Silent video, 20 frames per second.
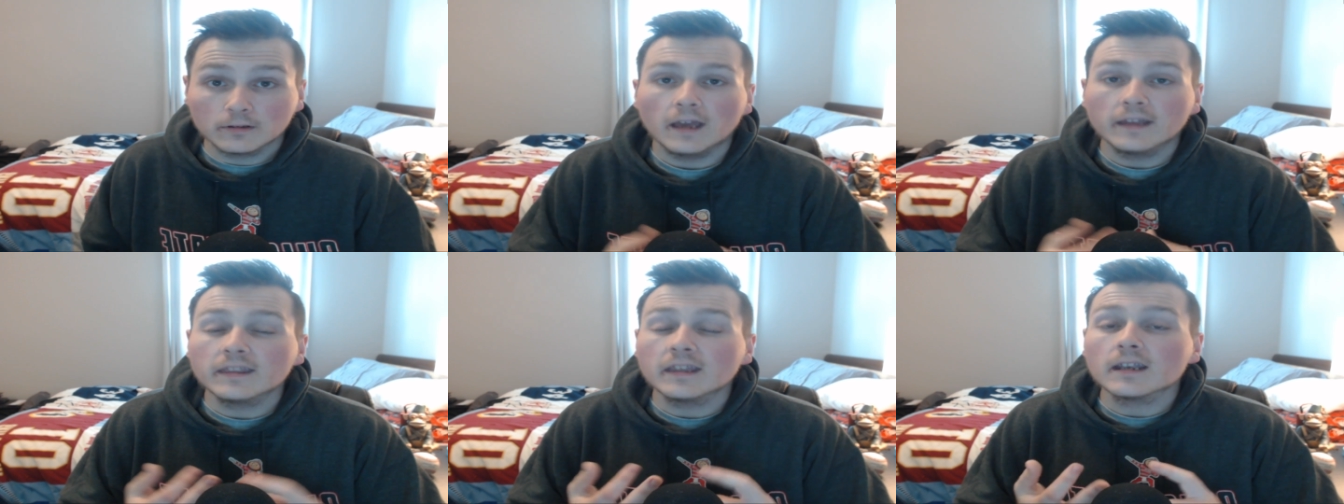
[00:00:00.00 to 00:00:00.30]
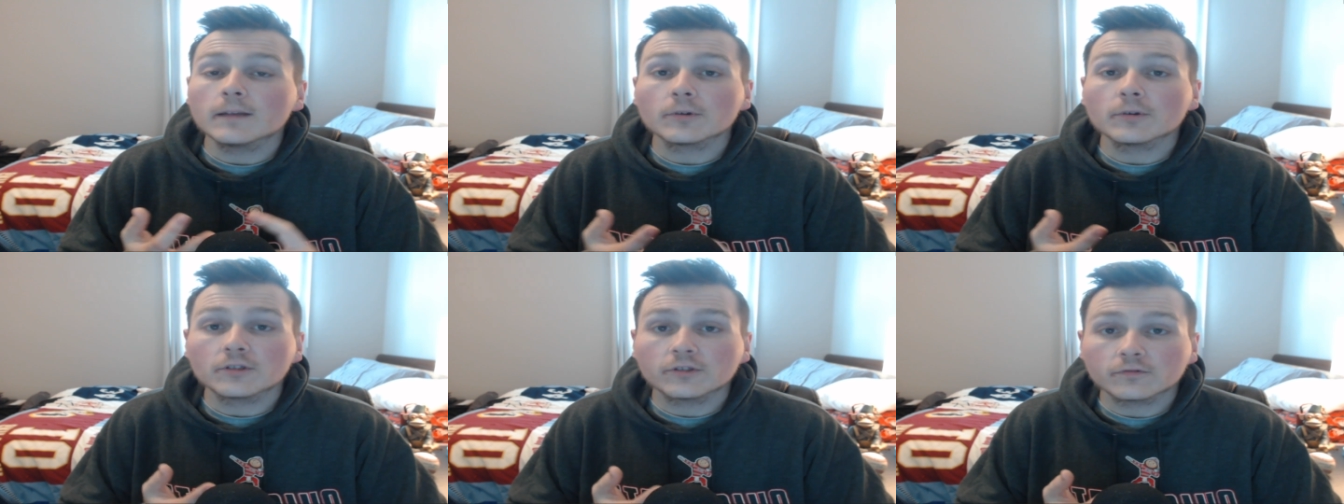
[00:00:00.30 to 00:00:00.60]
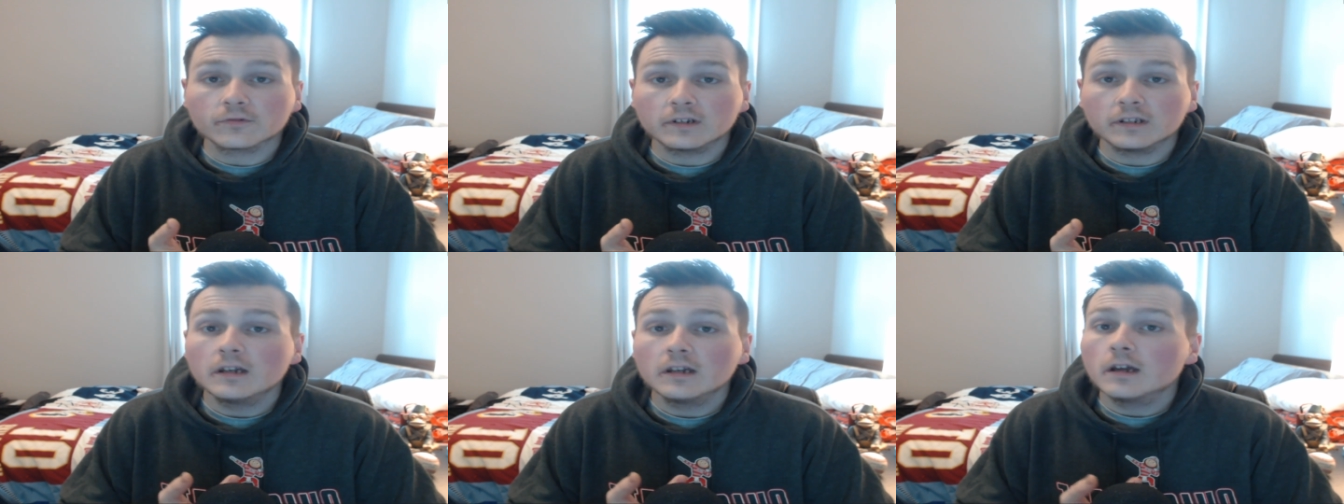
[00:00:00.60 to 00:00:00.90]
And then number
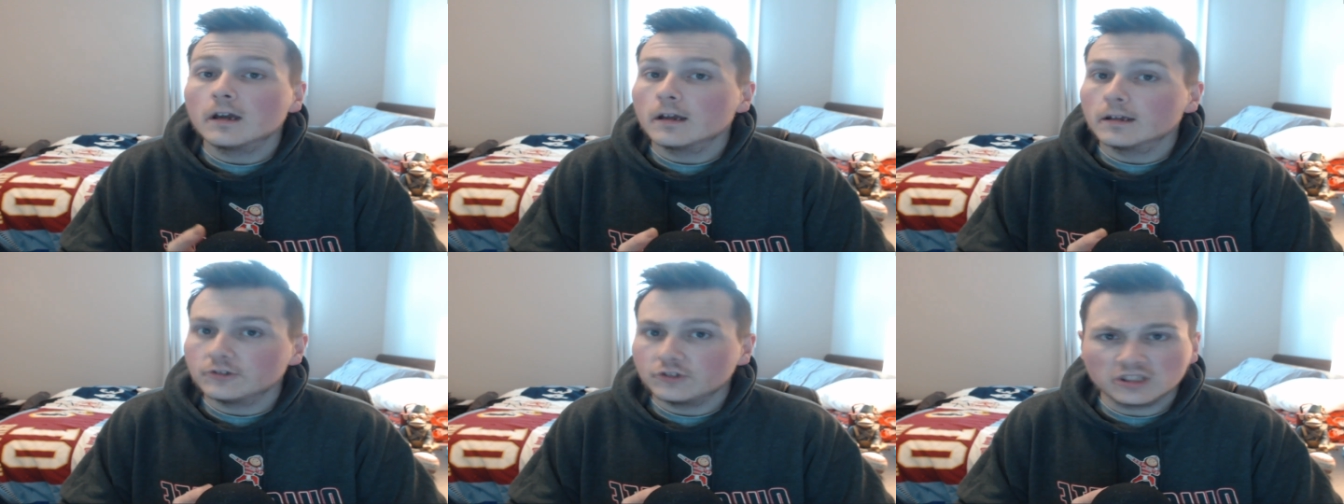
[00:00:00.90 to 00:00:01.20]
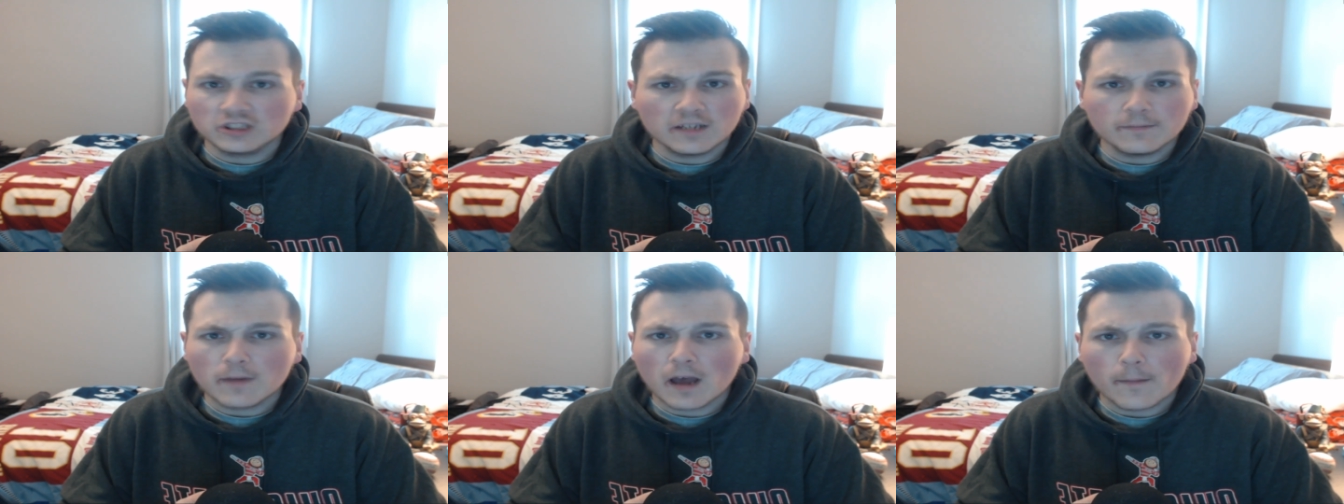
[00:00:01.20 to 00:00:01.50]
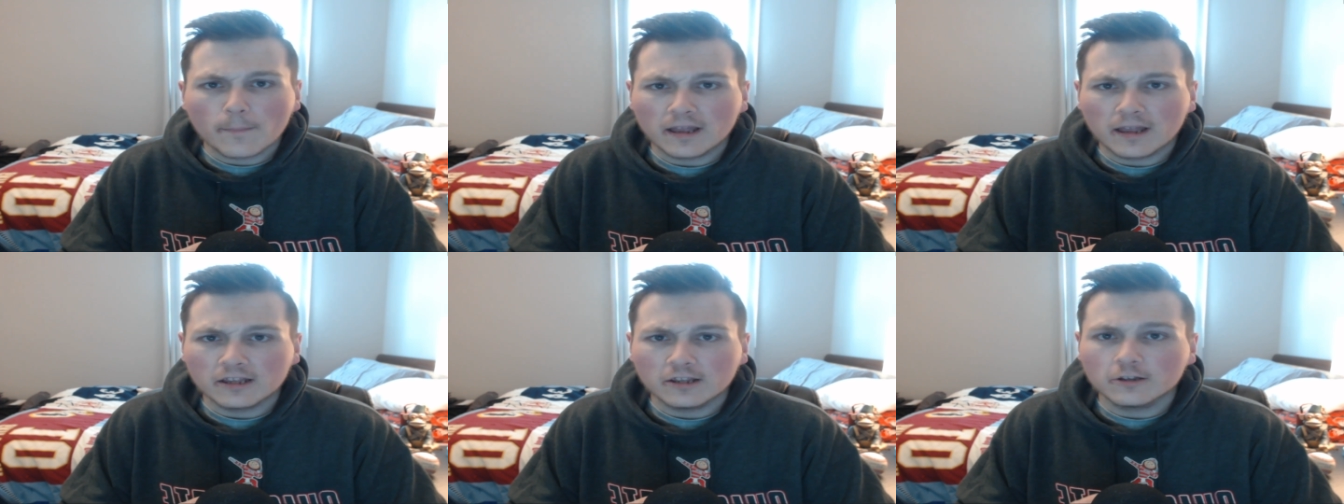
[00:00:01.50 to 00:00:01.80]
three, just give my
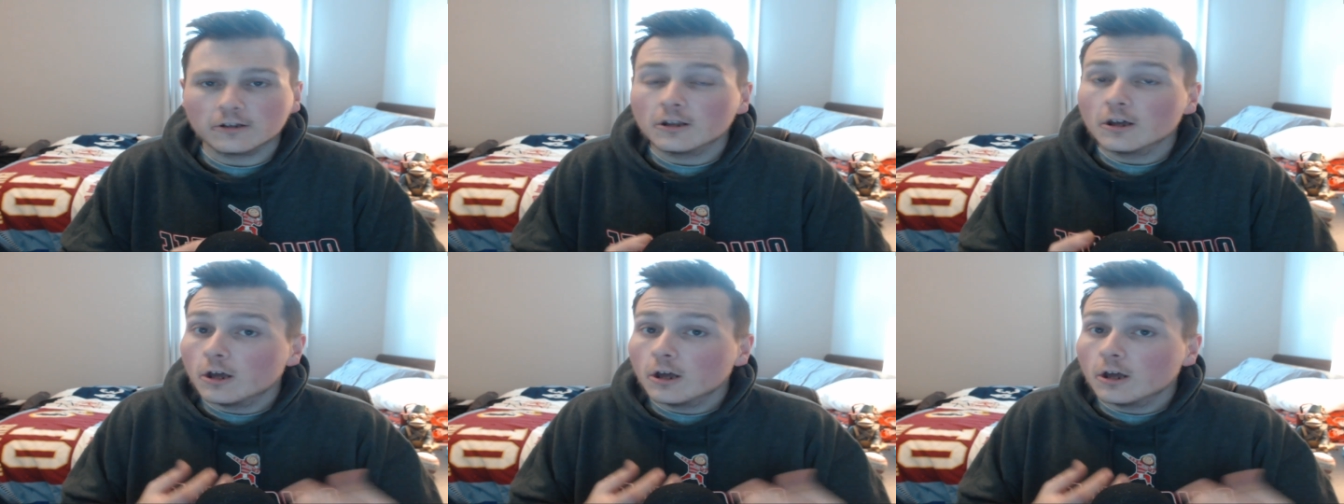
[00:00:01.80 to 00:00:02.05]
opinion.